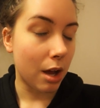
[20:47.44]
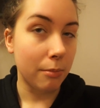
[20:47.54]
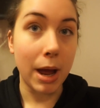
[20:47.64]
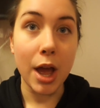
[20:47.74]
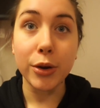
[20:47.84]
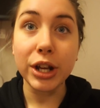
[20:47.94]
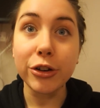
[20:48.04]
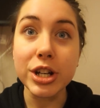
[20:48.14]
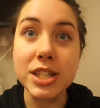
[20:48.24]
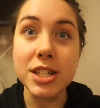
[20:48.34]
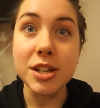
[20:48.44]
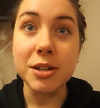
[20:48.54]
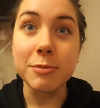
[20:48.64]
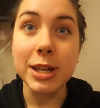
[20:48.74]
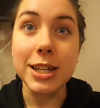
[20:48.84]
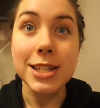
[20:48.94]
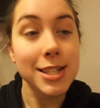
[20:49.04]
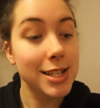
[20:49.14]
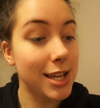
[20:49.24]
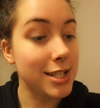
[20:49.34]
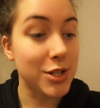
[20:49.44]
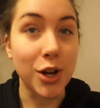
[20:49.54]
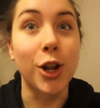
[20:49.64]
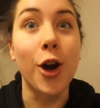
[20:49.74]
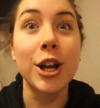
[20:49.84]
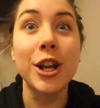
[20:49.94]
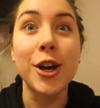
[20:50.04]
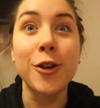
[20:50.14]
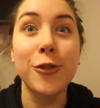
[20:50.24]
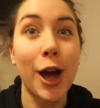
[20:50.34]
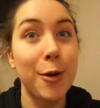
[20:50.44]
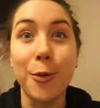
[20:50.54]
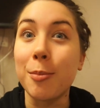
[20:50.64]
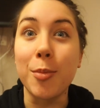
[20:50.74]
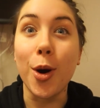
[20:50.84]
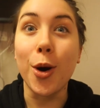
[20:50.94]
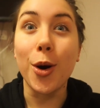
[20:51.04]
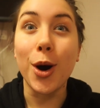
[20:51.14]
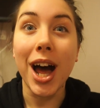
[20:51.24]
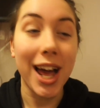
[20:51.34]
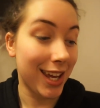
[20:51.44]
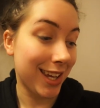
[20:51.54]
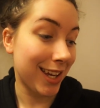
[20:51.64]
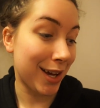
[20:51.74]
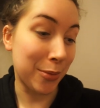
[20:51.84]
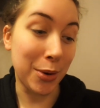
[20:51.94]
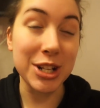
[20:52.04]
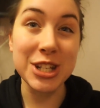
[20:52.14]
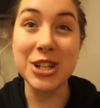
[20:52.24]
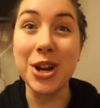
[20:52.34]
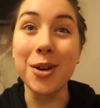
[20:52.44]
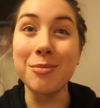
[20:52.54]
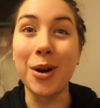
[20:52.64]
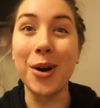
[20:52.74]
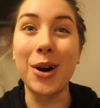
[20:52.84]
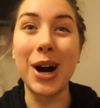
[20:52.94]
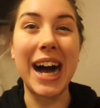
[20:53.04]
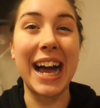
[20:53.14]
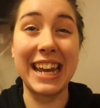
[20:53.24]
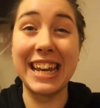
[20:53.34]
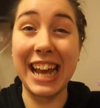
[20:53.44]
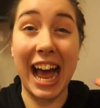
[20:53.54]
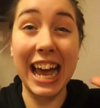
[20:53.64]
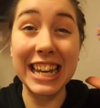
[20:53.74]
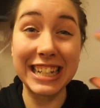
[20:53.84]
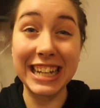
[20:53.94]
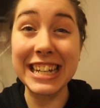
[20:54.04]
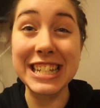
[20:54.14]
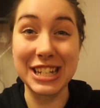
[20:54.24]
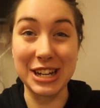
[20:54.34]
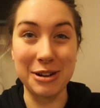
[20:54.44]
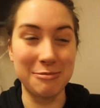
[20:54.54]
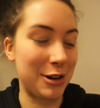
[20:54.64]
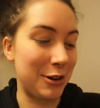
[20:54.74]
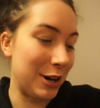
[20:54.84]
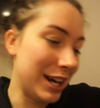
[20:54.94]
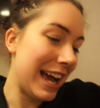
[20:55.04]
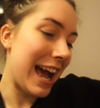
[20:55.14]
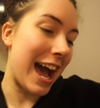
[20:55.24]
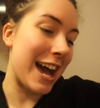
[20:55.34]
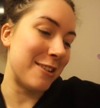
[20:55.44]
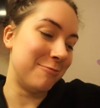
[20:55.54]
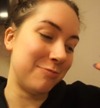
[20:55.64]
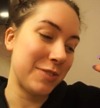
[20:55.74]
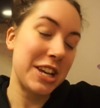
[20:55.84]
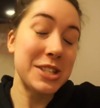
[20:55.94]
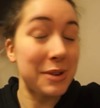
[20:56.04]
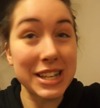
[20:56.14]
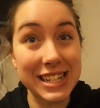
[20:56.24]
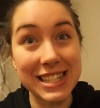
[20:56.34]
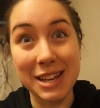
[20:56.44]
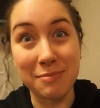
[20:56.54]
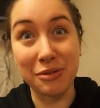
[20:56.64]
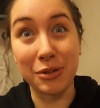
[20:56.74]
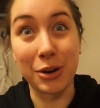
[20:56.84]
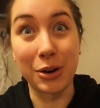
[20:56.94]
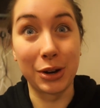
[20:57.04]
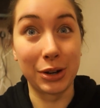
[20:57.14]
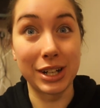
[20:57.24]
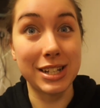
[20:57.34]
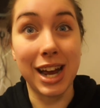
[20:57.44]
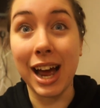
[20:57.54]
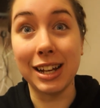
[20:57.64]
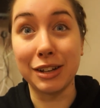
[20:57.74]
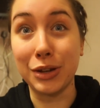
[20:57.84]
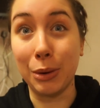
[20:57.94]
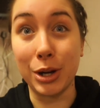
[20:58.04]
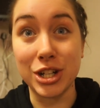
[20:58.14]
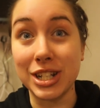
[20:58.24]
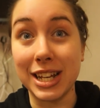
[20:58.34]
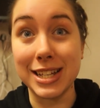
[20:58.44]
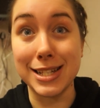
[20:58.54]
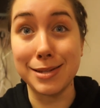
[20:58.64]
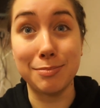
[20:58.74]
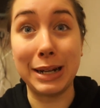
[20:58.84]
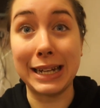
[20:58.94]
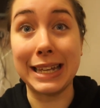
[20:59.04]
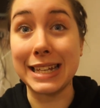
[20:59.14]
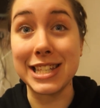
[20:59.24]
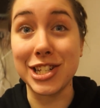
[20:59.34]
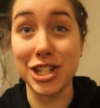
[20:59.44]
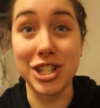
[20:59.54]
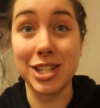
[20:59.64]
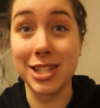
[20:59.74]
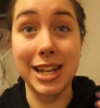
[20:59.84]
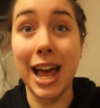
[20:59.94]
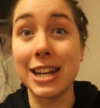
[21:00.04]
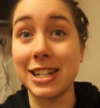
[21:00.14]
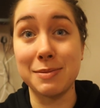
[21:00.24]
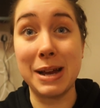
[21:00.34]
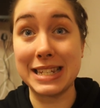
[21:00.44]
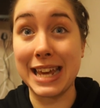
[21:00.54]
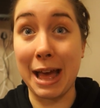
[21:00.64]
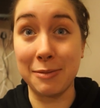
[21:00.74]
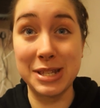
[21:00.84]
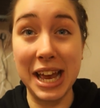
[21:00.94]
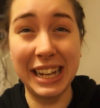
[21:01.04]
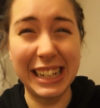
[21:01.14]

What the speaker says: My only criticism is it's not long enough. I want more. I want to know more. I need to know more. So as I said before, Nile, if you're watching this, please just slide into my DMs.